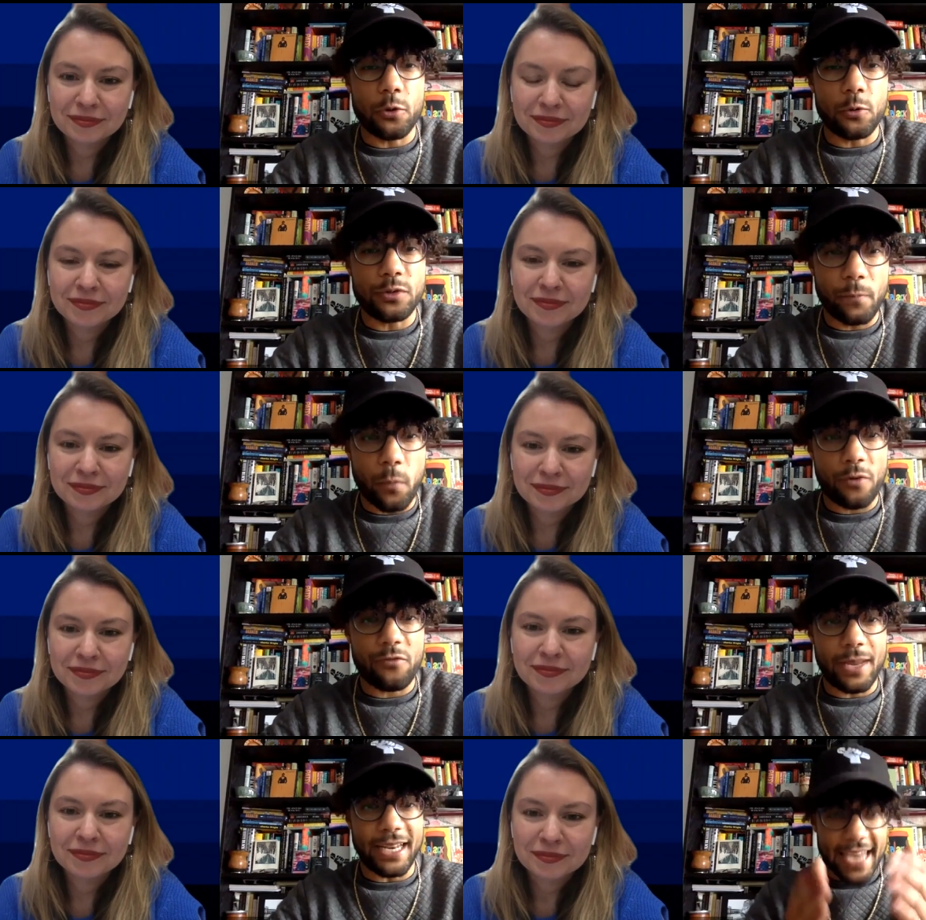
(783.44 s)
Speaker 1: So it was
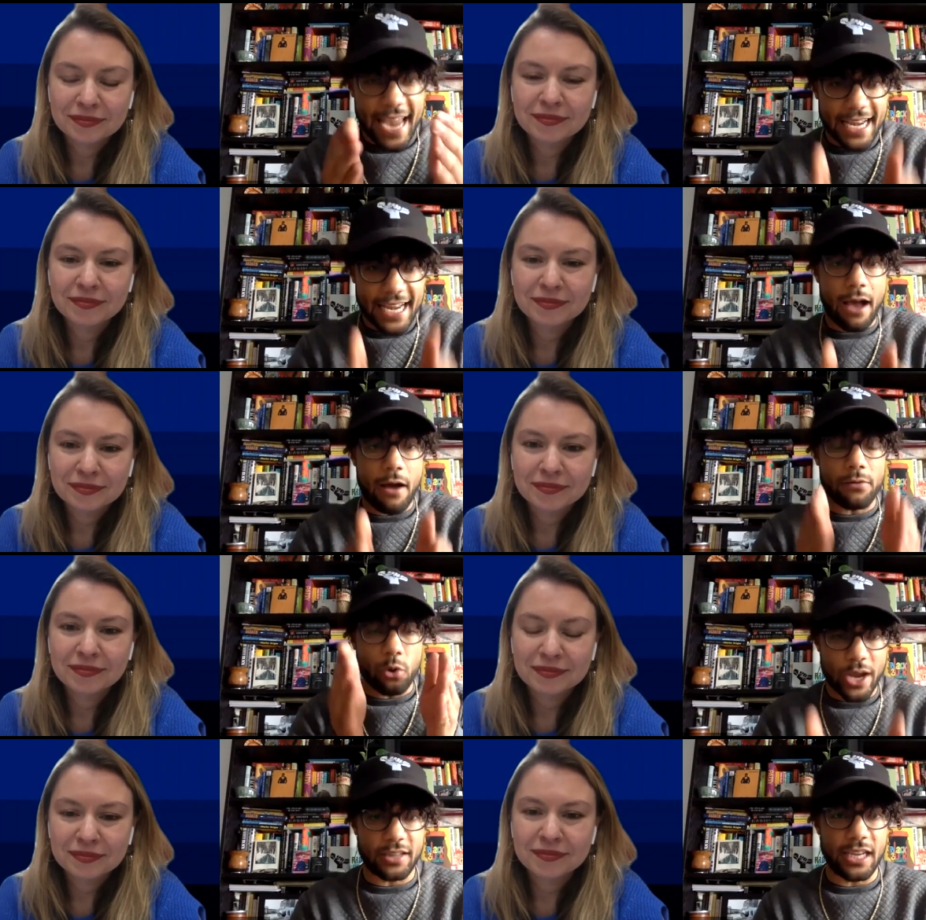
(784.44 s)
important for me to get it down
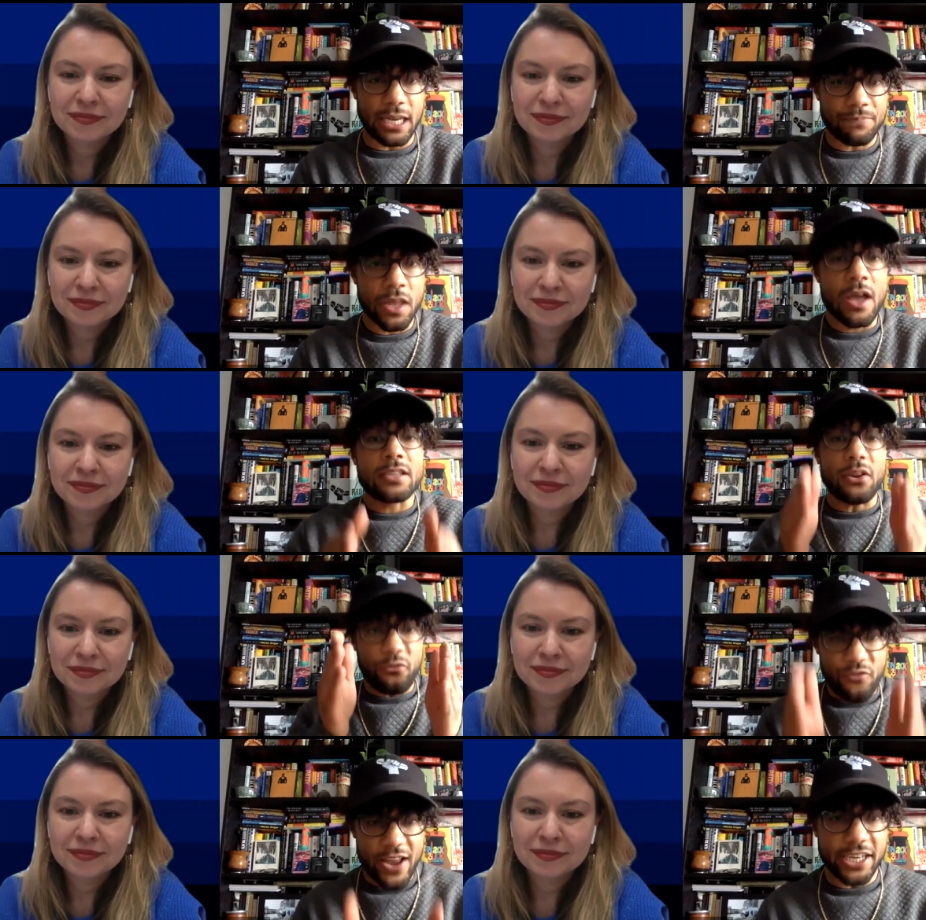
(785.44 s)
quickly,
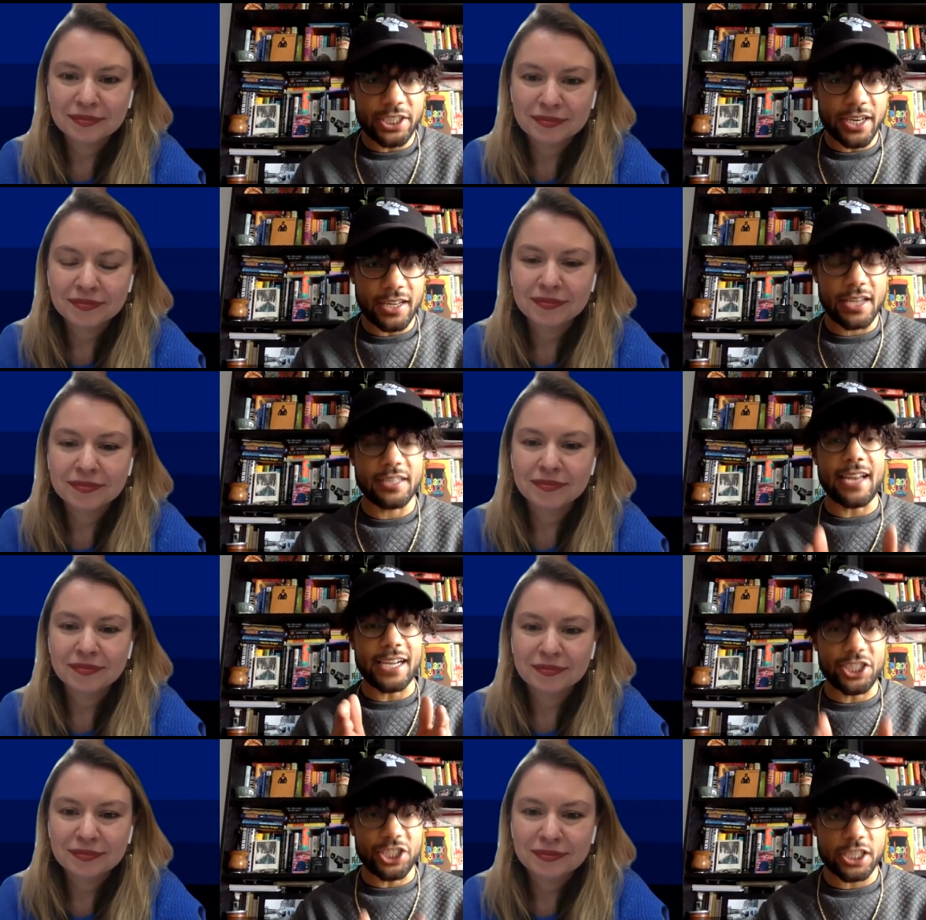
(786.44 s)
to finish it, to
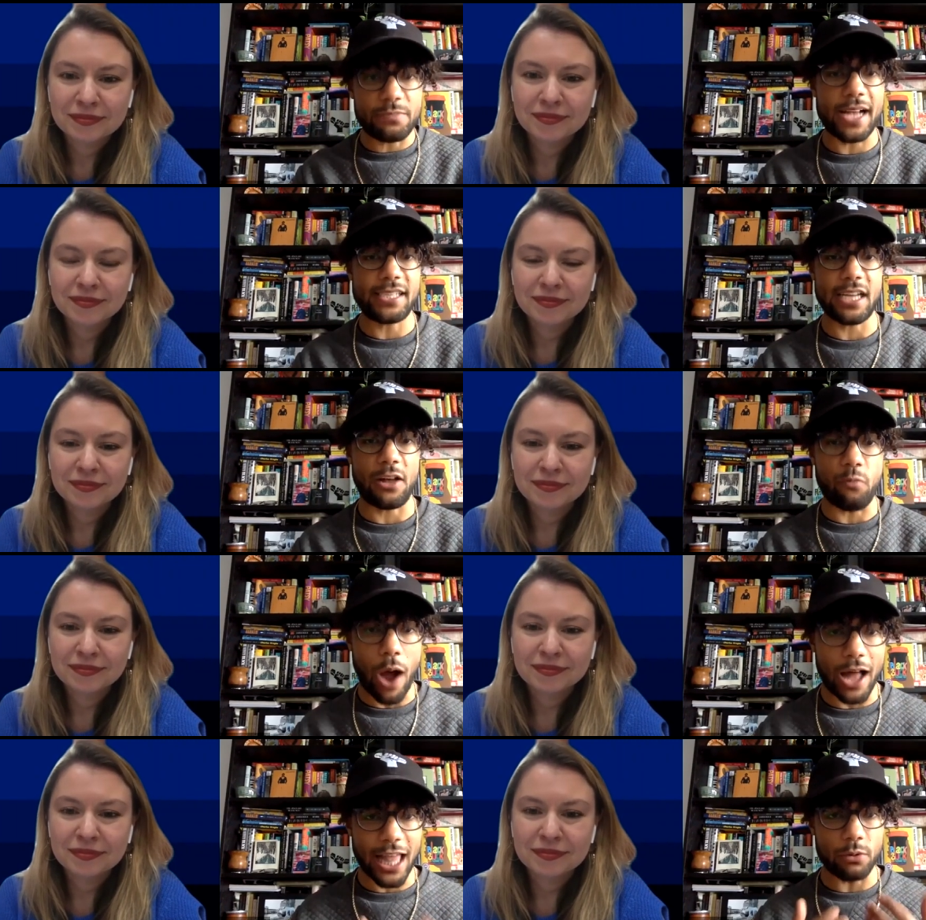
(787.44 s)
not judge myself
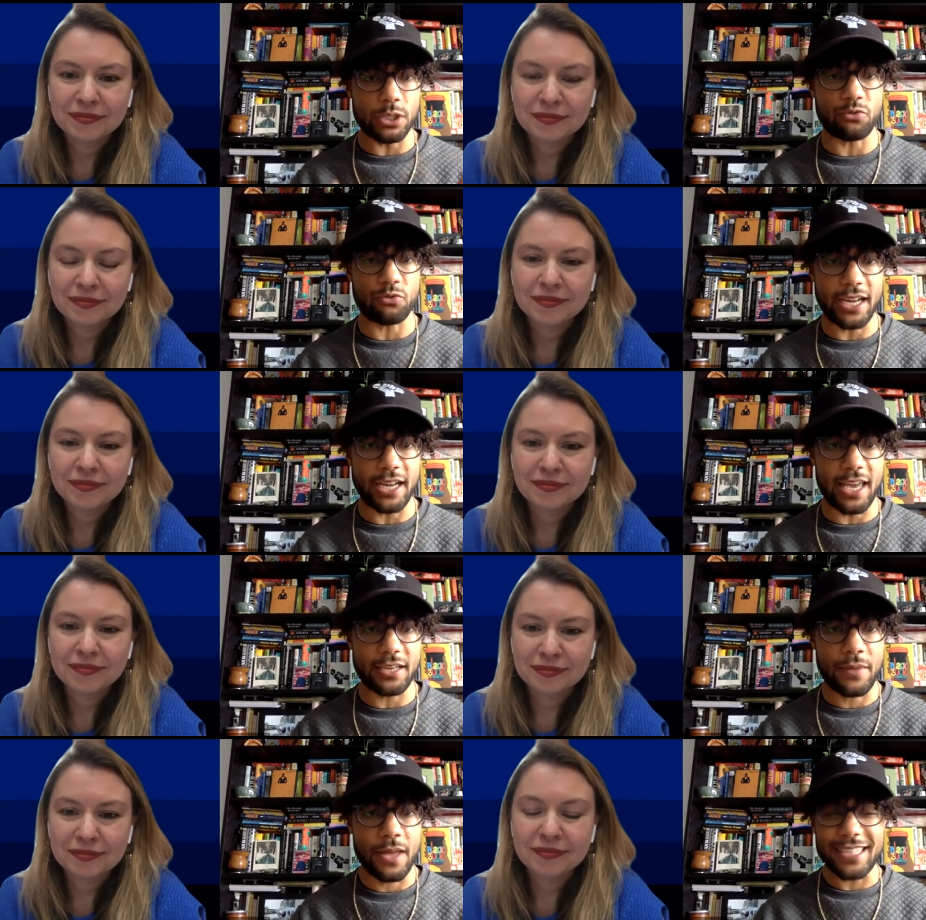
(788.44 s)
while I was writing
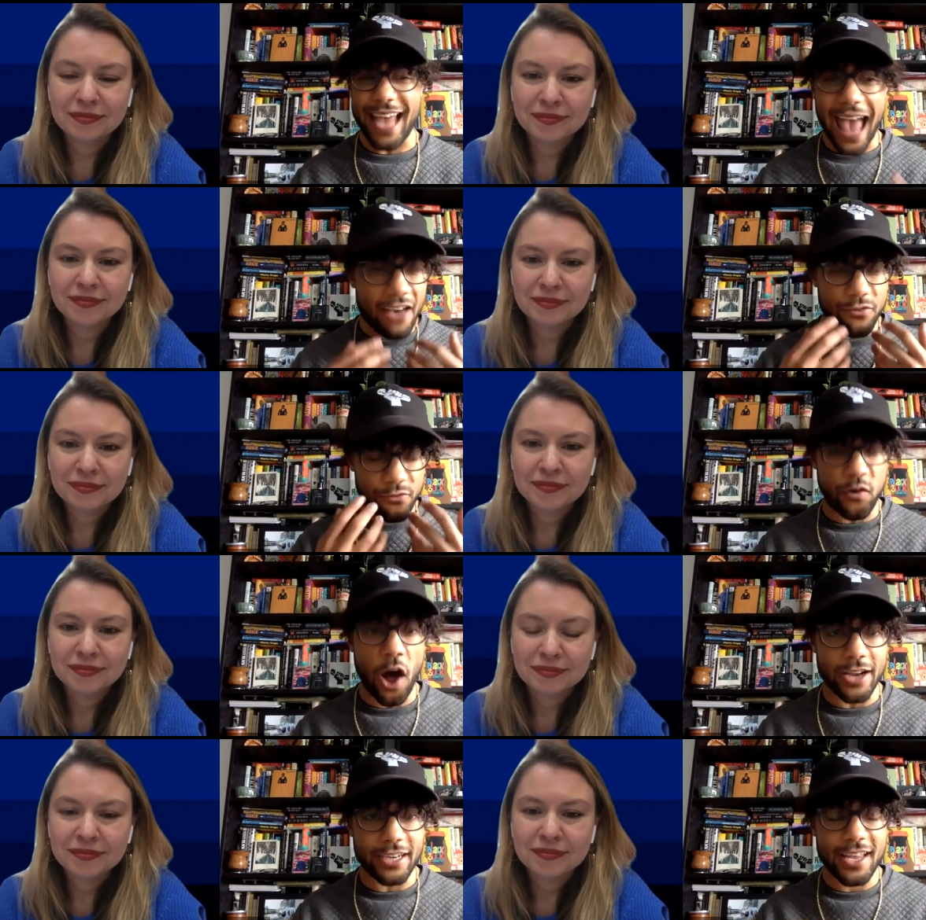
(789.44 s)
it, to have
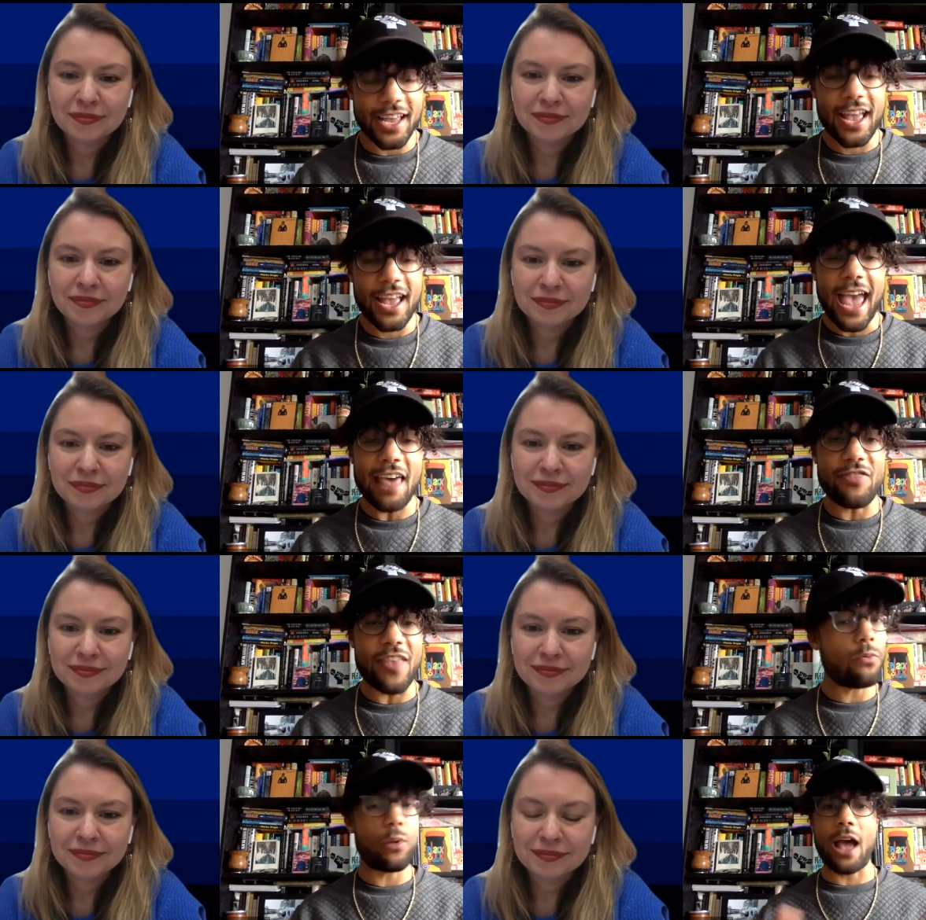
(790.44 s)
fun. And
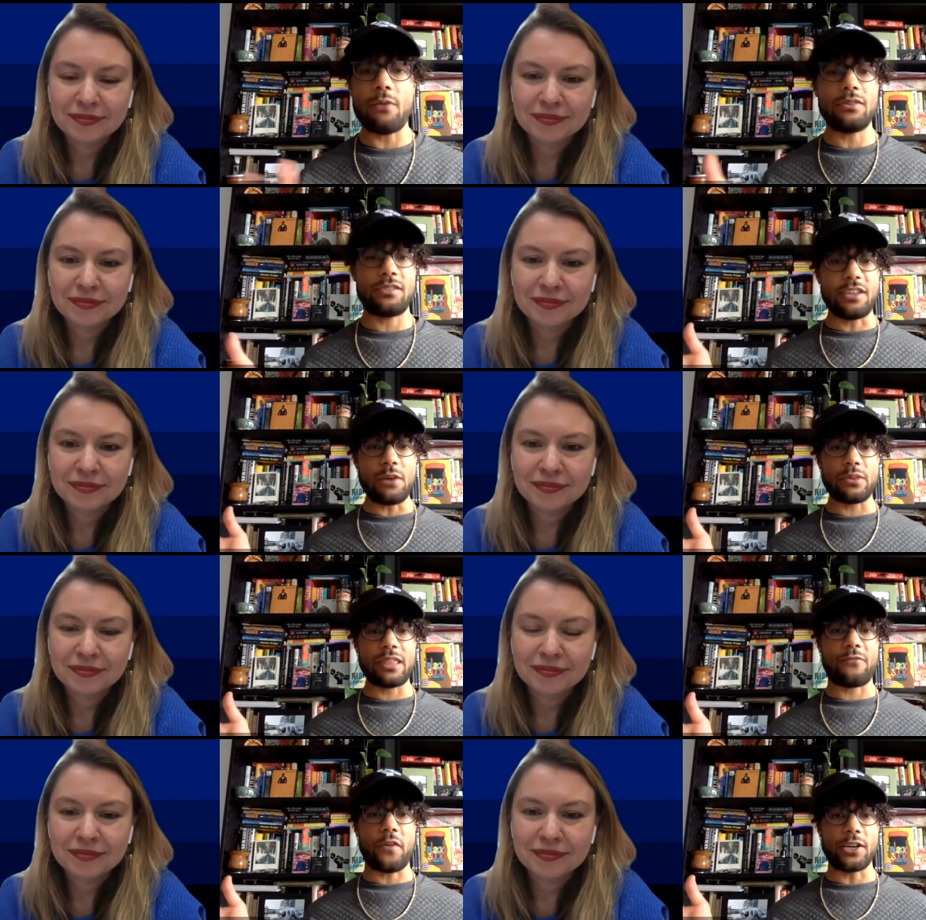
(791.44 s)
then when I was done
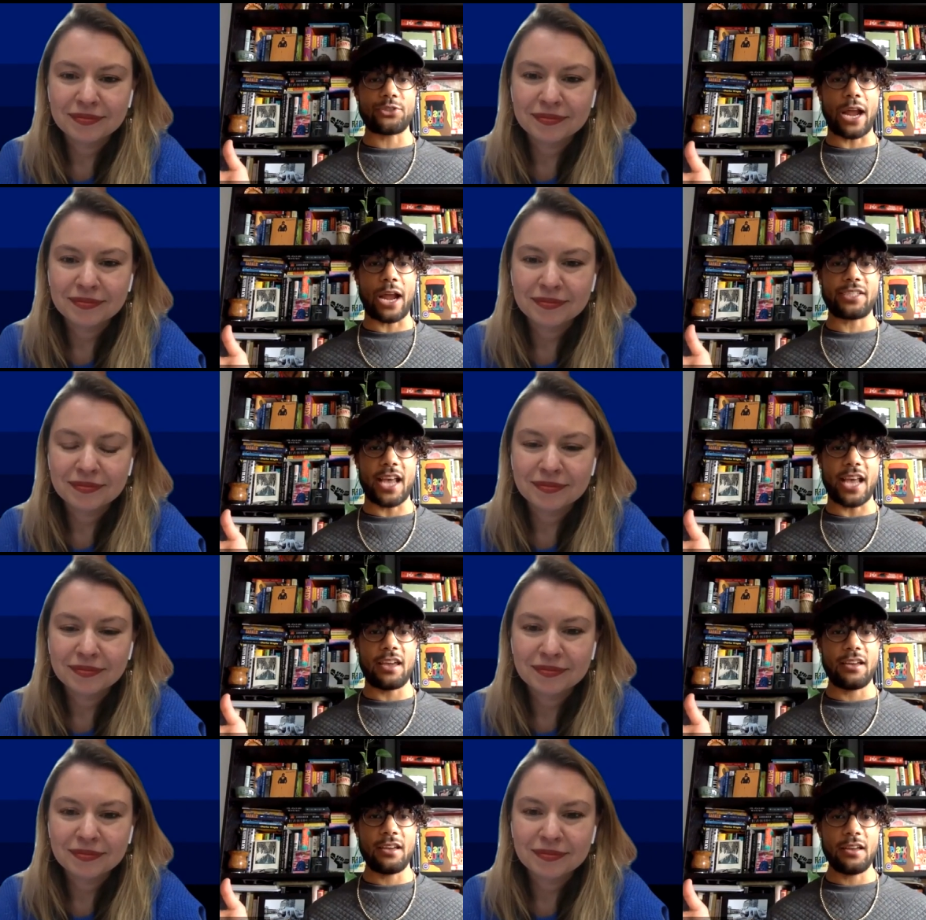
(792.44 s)
with that first draft,
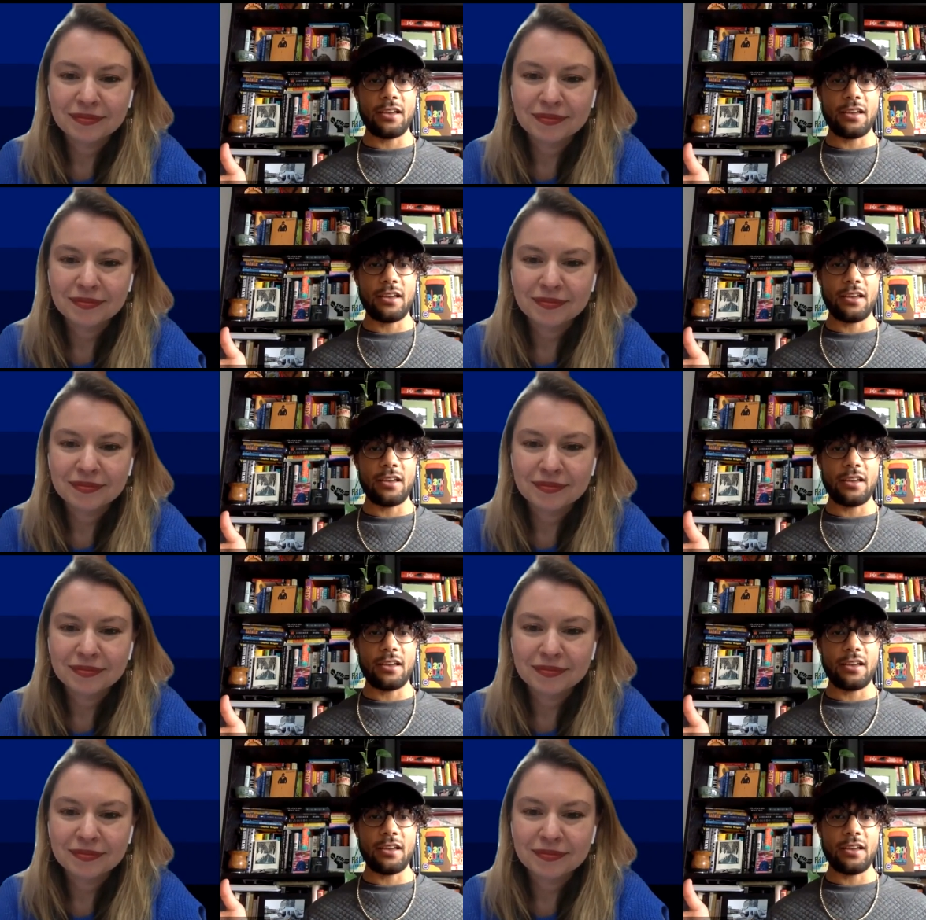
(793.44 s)
say,